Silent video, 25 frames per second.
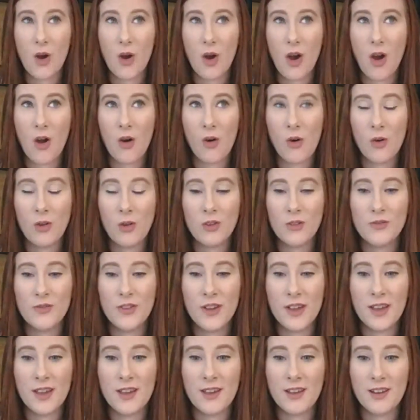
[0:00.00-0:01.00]
all of
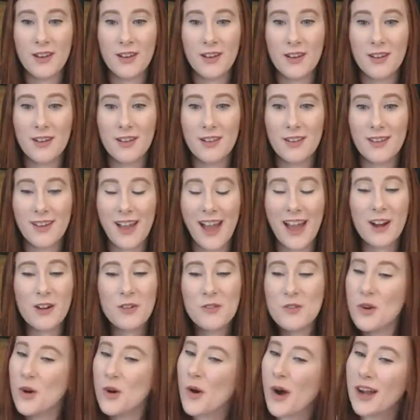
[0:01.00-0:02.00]
it, I don't
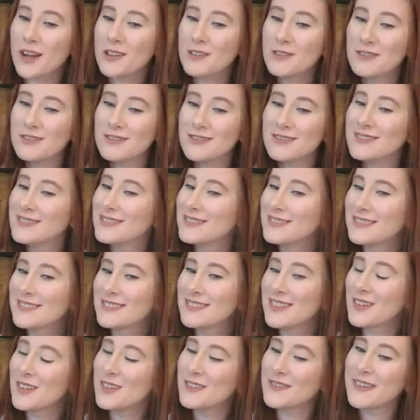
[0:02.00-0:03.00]

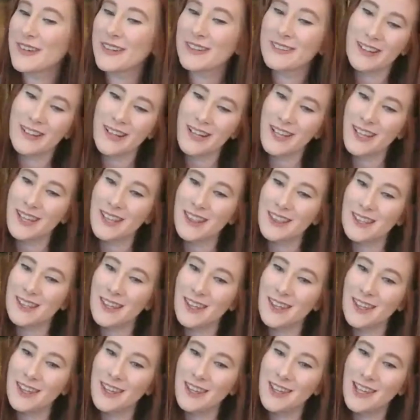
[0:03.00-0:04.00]
know if I like
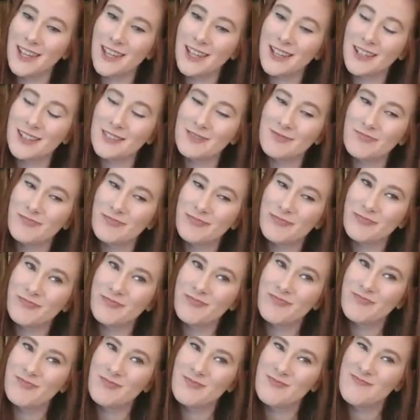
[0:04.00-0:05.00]
the
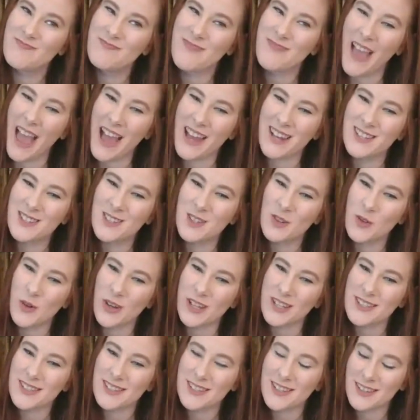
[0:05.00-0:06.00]
bad
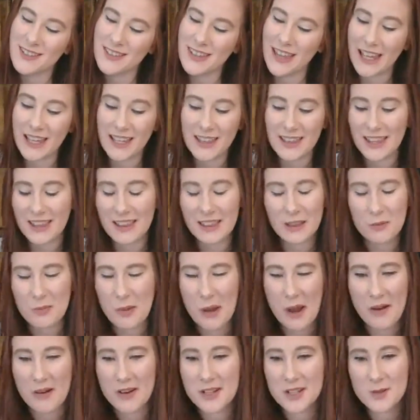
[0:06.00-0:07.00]
twist, that the
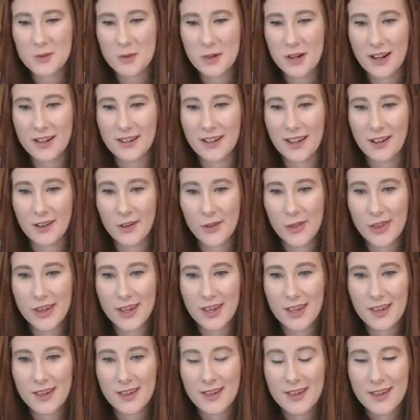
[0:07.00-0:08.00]
parents were
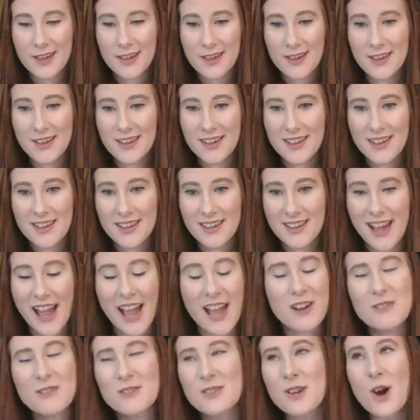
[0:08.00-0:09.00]
unhealthy. I
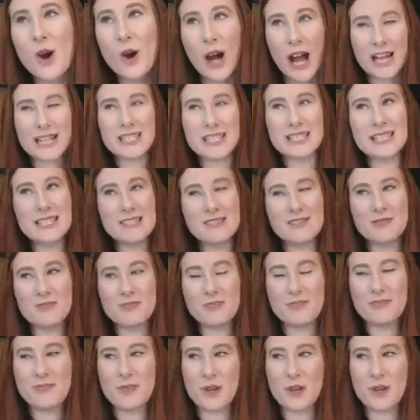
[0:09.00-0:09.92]
don't know. I didn't.